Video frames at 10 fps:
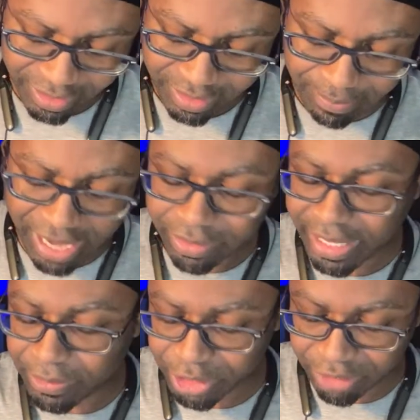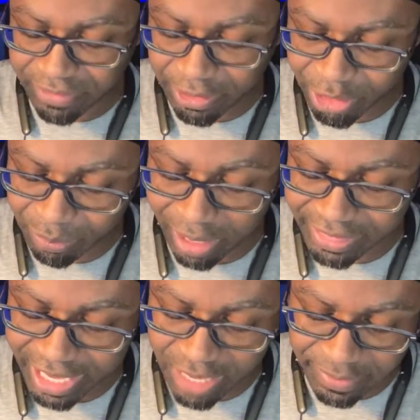Michael, that was your fault. You brought
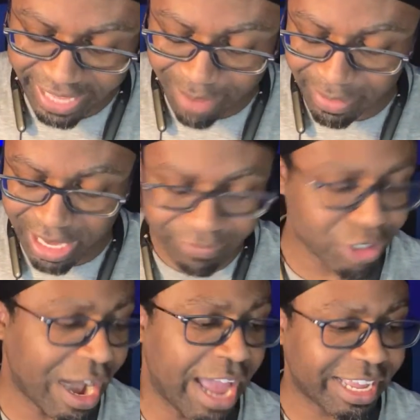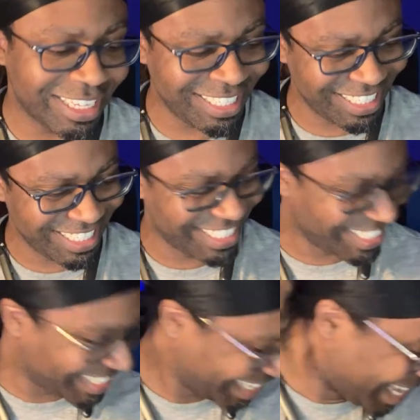that up and got me off track.
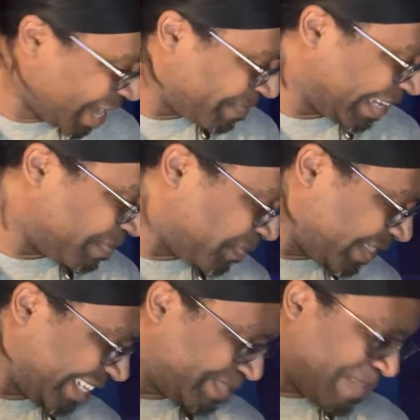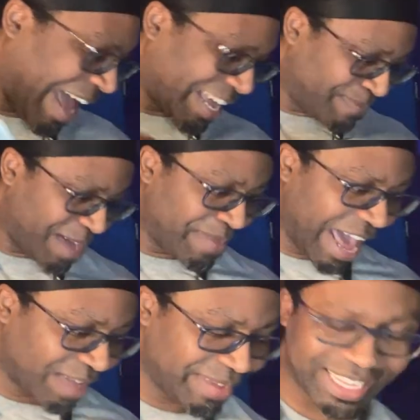But let me put this back in my
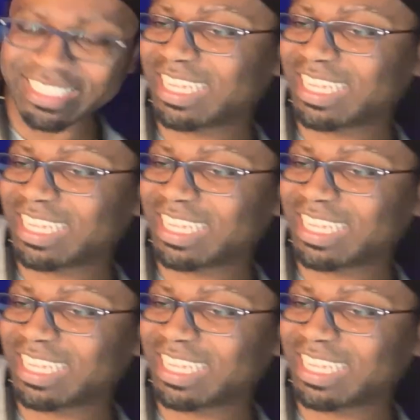bag, because